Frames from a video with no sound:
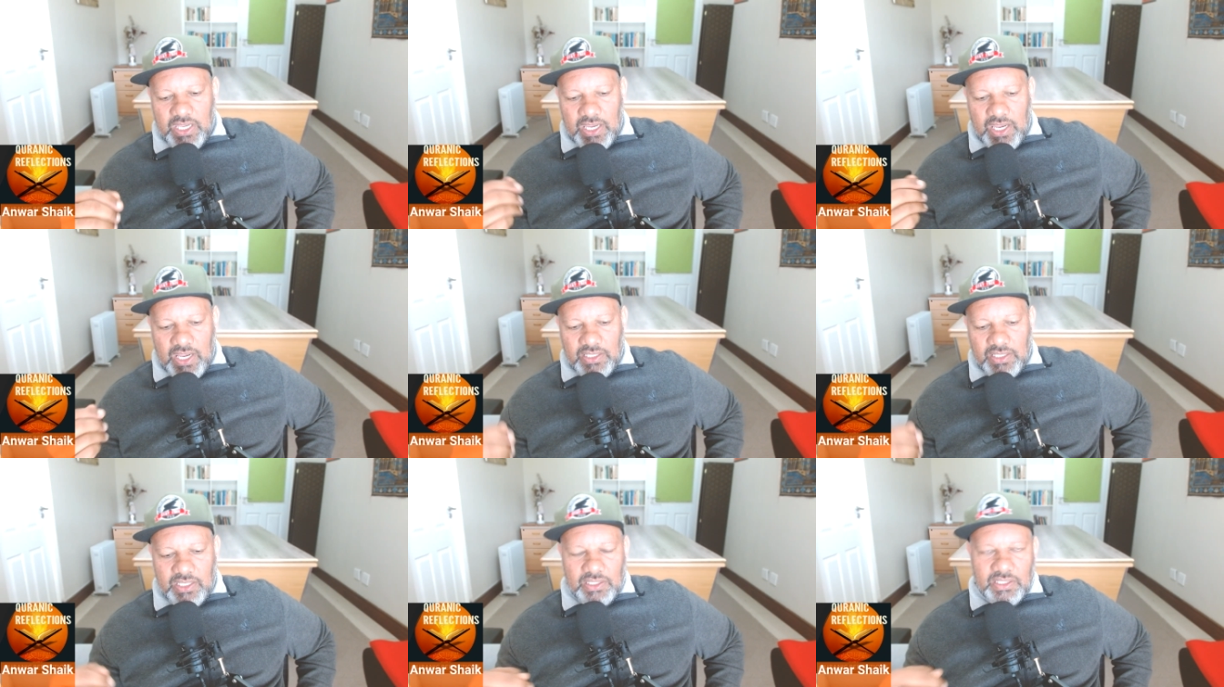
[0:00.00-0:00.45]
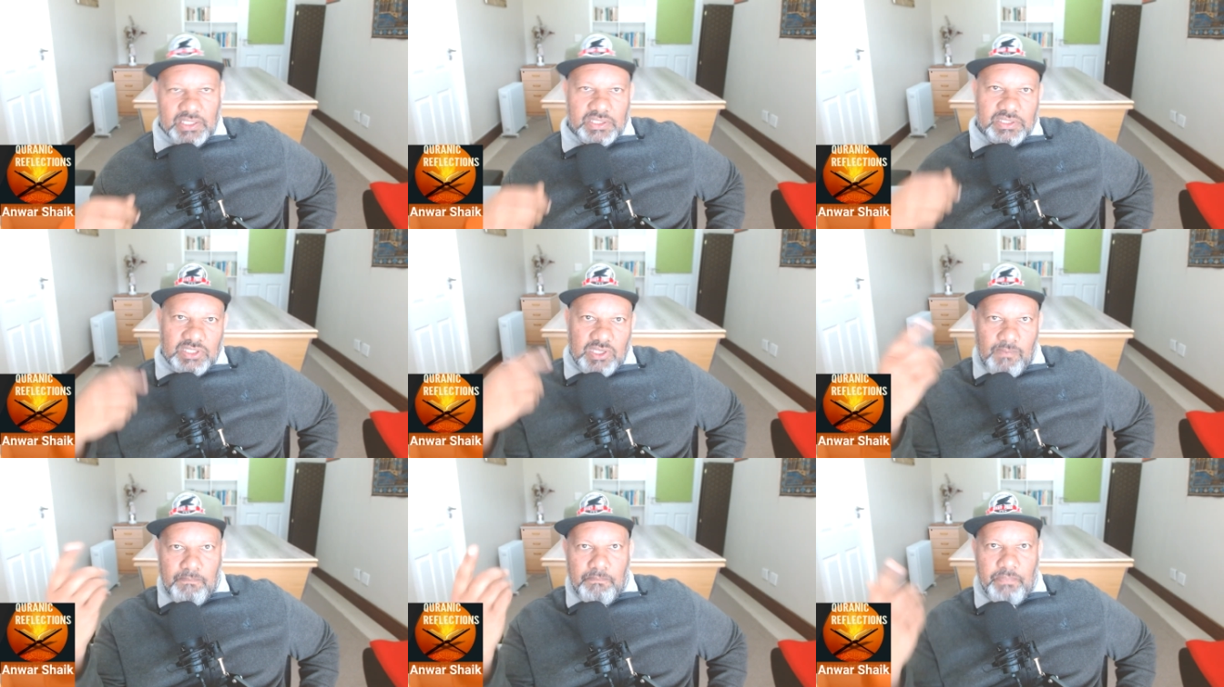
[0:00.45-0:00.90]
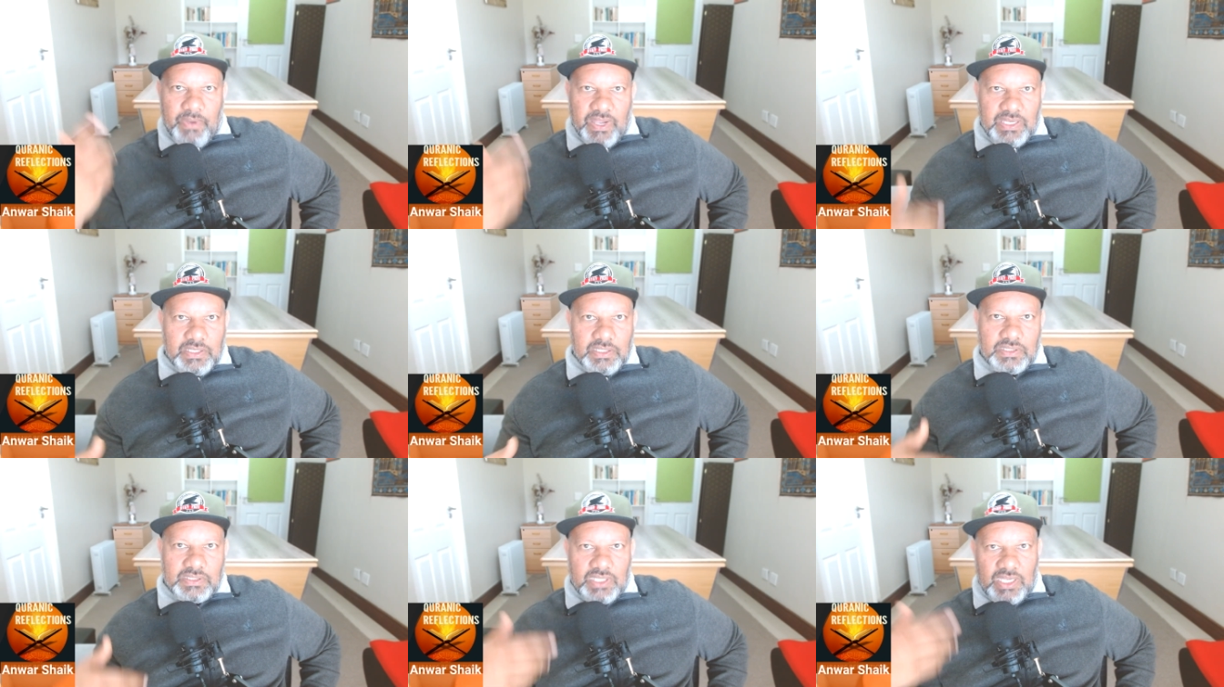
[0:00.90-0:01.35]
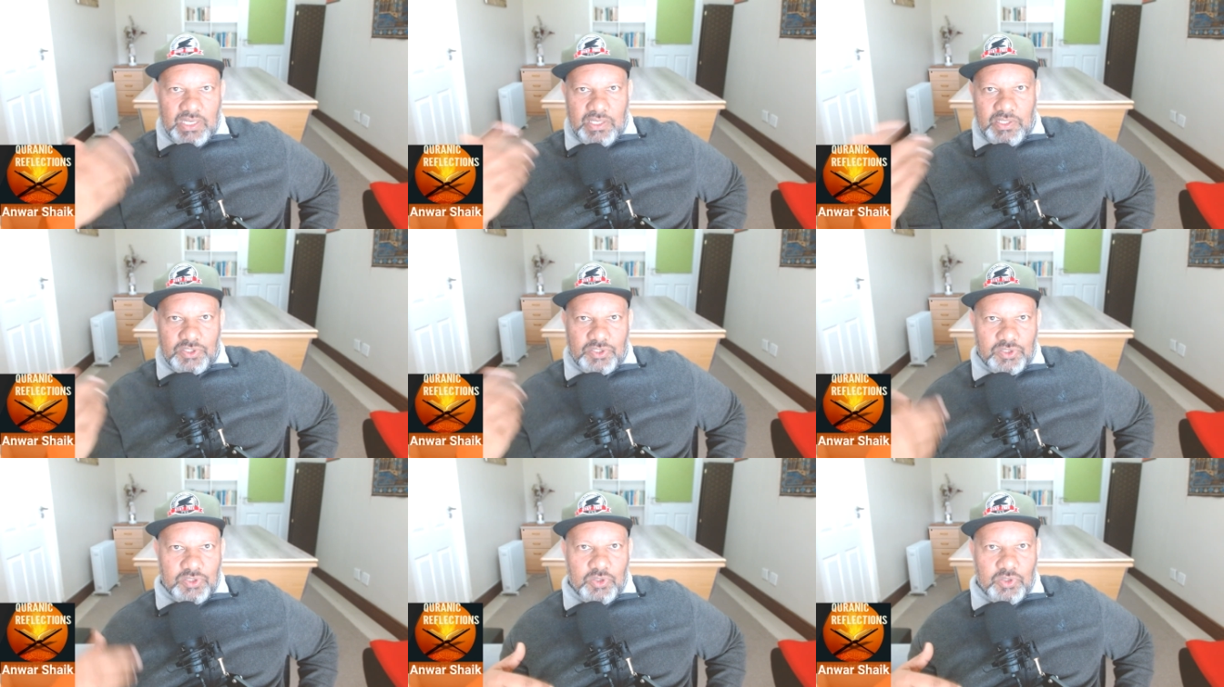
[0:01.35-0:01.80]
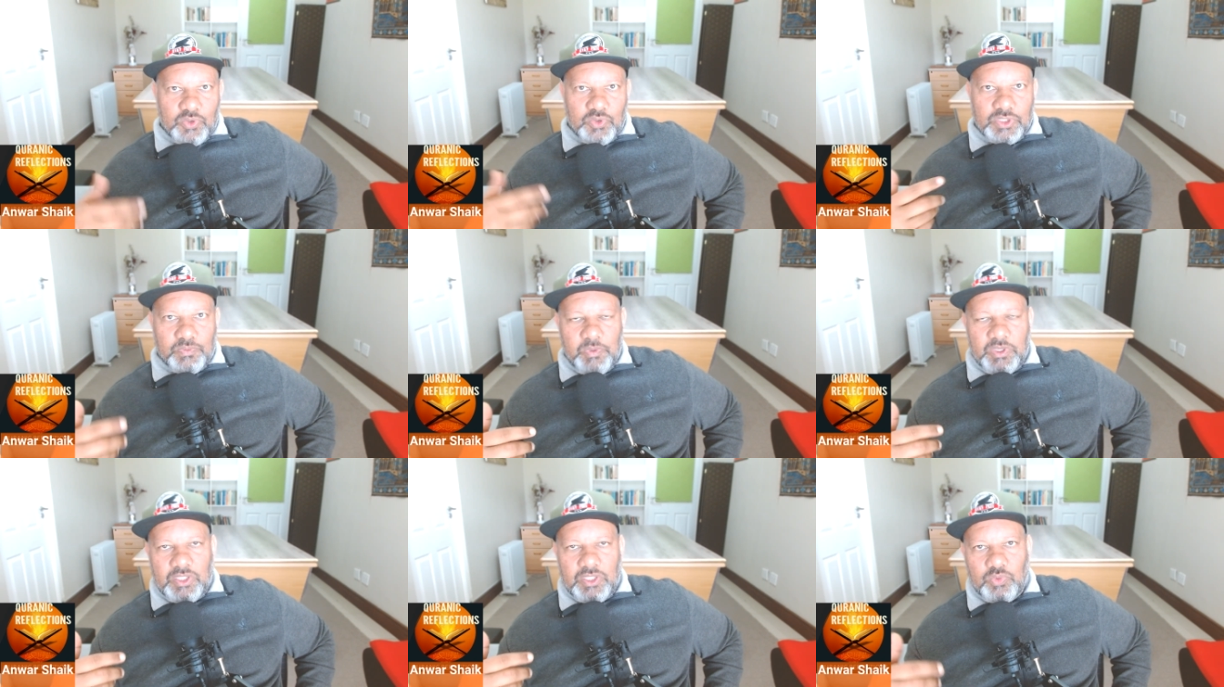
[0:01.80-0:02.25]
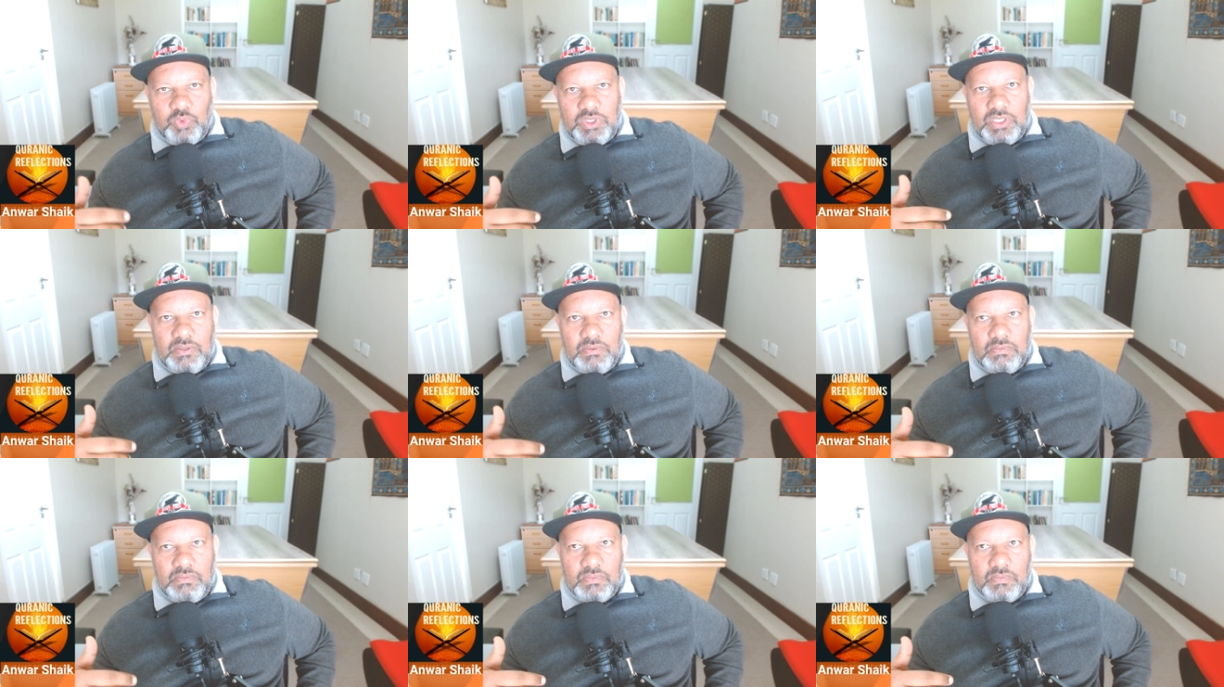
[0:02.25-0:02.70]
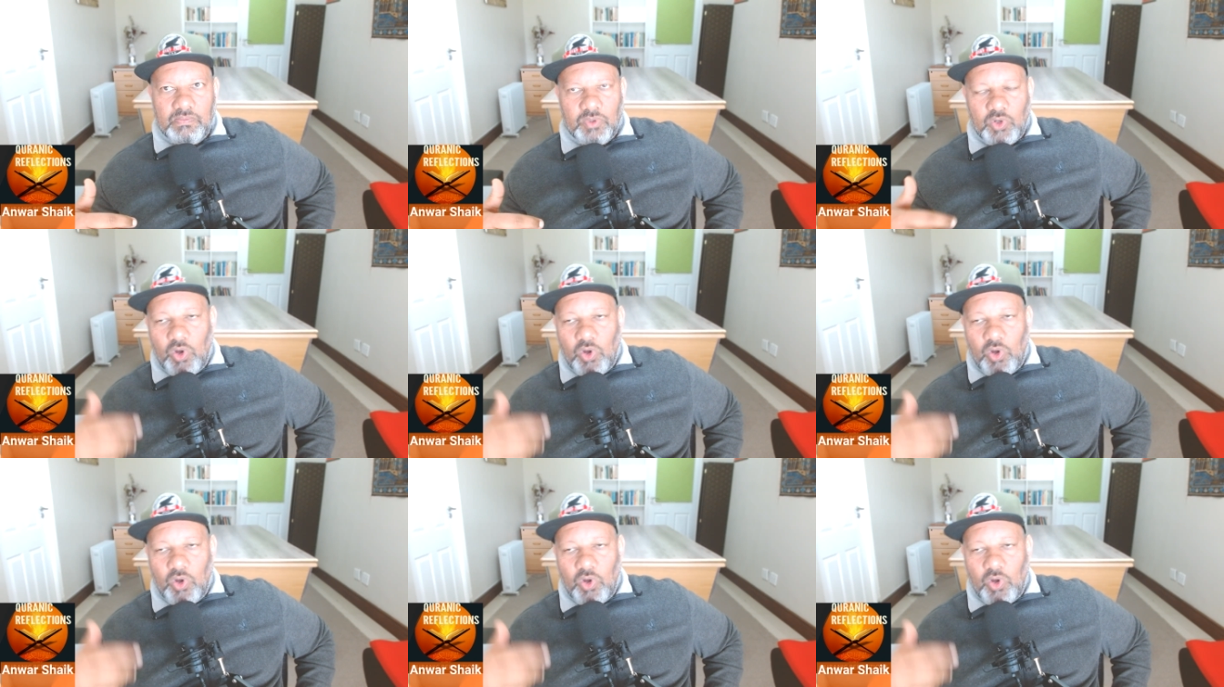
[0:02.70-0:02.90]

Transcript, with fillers: And then this debate ensues between